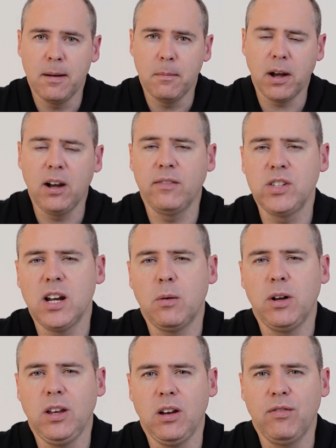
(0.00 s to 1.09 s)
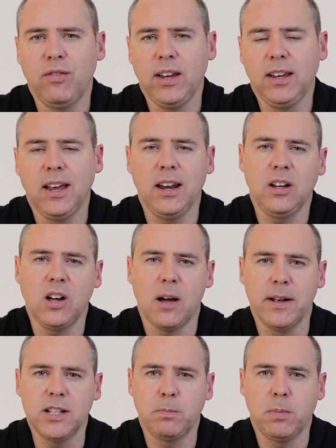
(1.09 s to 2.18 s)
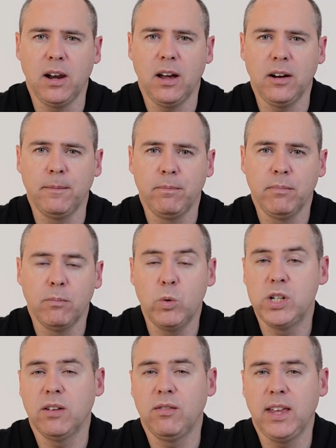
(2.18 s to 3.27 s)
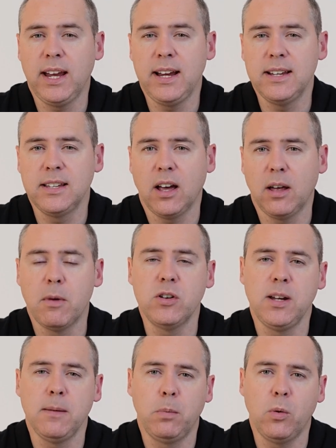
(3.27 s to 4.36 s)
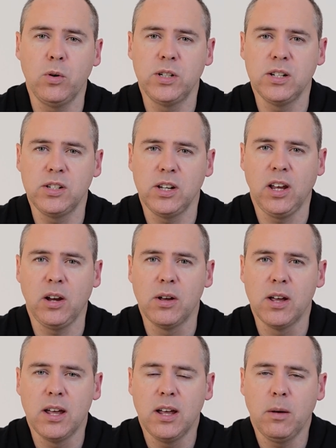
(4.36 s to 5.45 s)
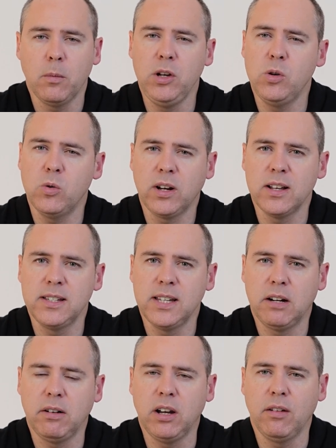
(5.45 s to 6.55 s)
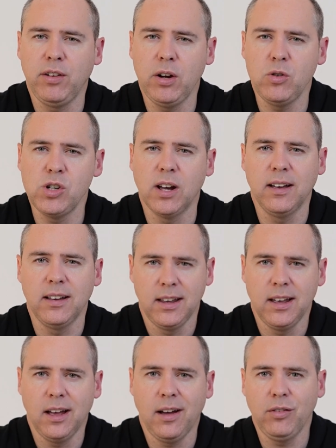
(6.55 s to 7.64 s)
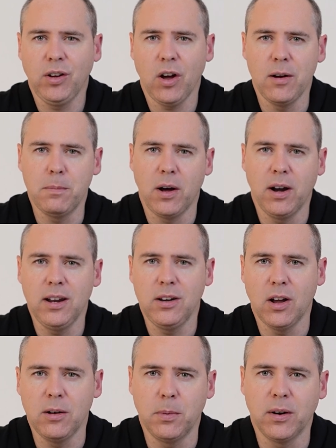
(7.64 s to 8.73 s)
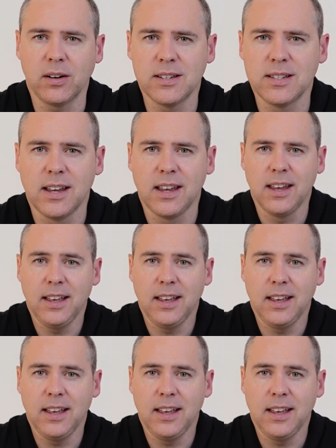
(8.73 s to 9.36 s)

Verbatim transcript: But I'd love to know what you think in the comments below which of these are most important to you when you're considering the future of Copilot notebooks.